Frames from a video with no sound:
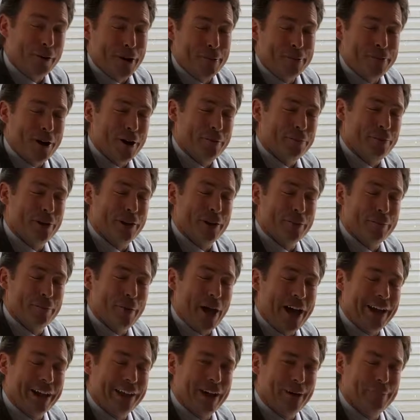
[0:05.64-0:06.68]
I'm not playing
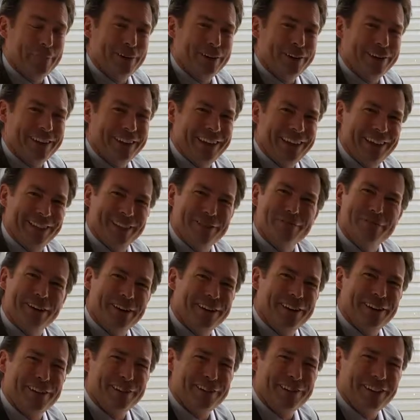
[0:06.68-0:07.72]
backgammon in the
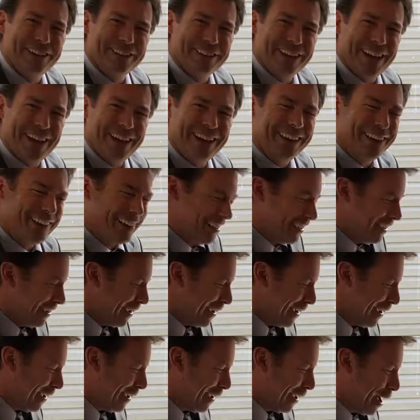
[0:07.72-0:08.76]
middle of the day.
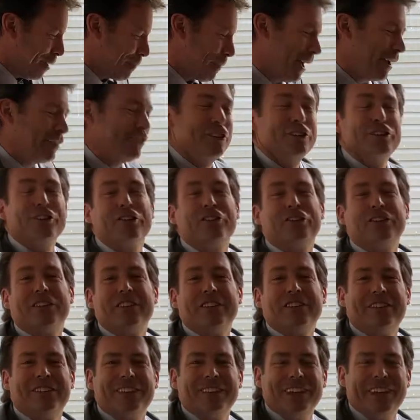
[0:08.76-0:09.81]
I'm actually
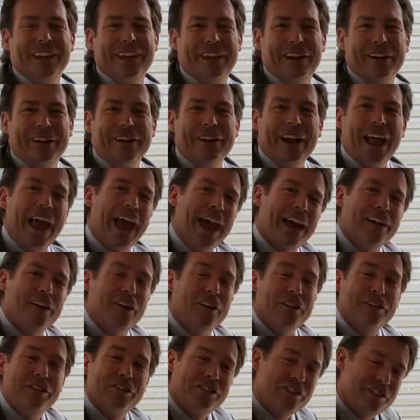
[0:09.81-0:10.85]
just sitting here at
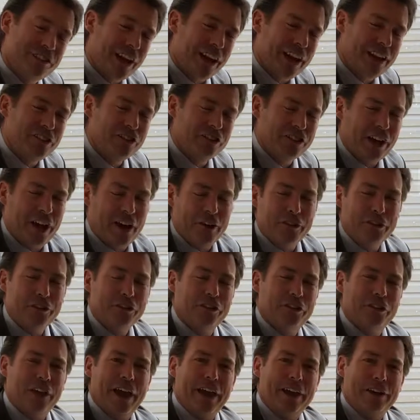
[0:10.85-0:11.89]
our staged
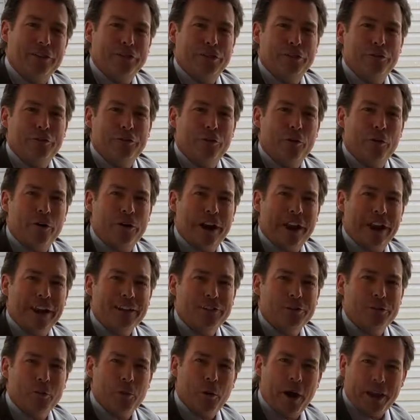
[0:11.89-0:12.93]
house at
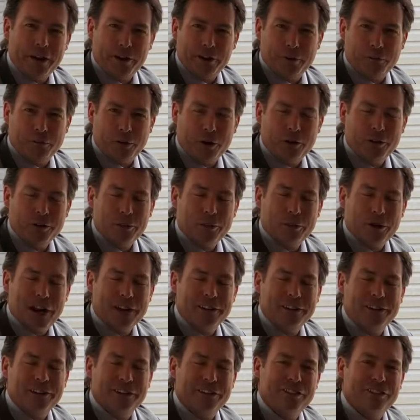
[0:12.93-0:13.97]
248 Waygood Road, a
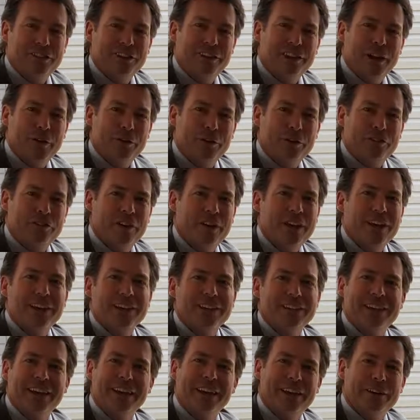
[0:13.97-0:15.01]
brand new listing that we've
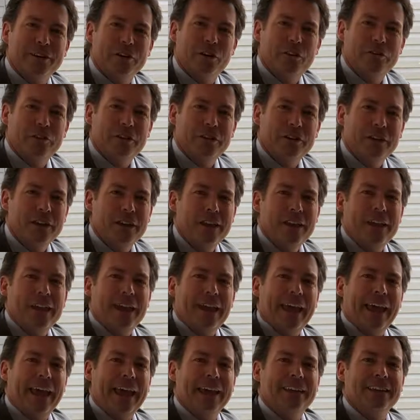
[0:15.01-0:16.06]
taken over.
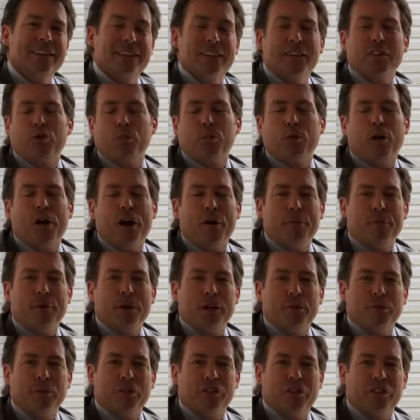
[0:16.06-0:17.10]
And this
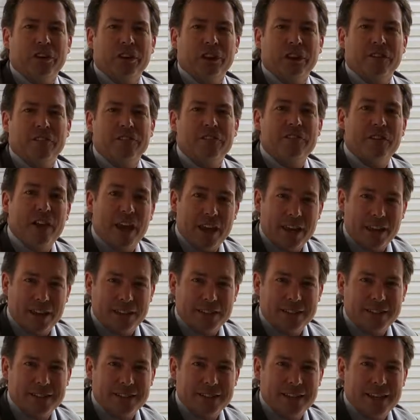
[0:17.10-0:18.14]
property was sitting
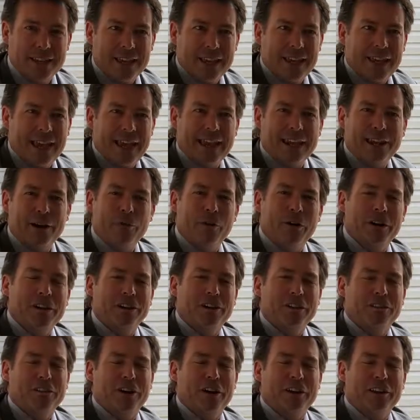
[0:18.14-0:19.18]
vacant. And I wanted
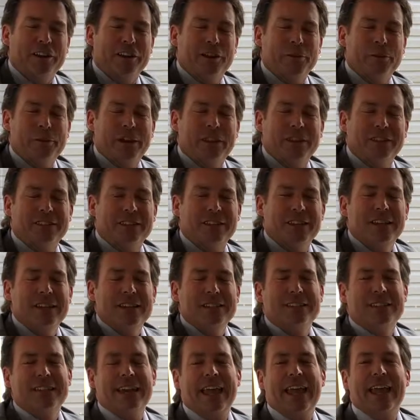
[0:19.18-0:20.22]
to talk a little bit
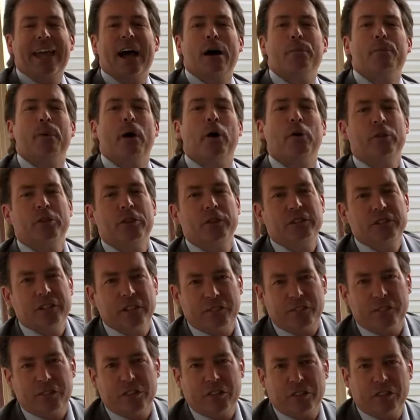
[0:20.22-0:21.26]
today about the
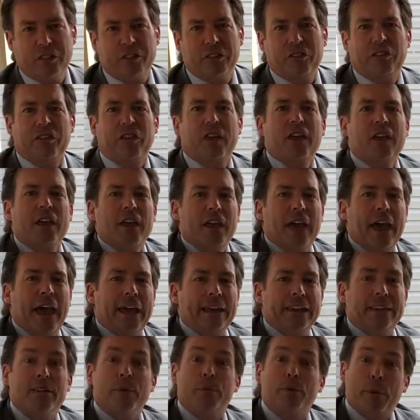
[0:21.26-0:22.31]
differences
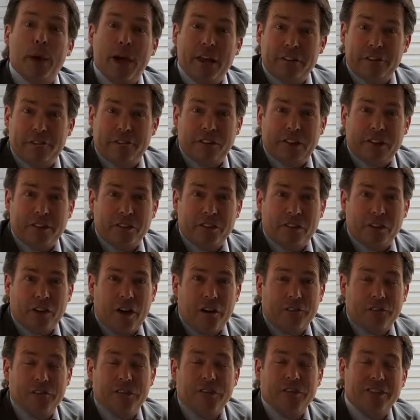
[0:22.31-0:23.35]
and the benefits
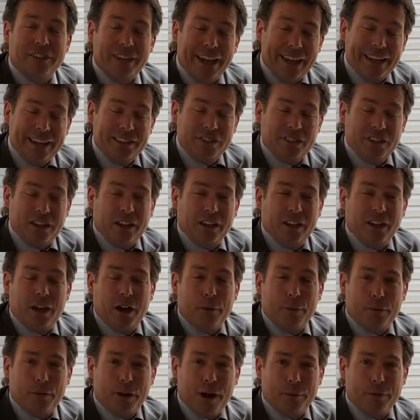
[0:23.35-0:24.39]
of staging
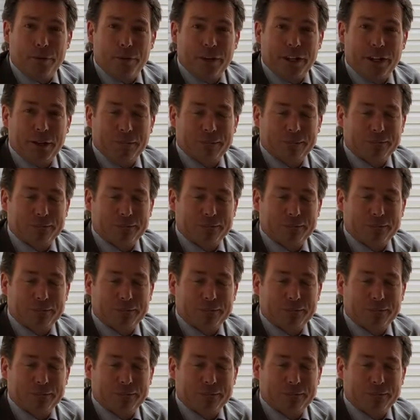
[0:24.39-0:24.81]
a property.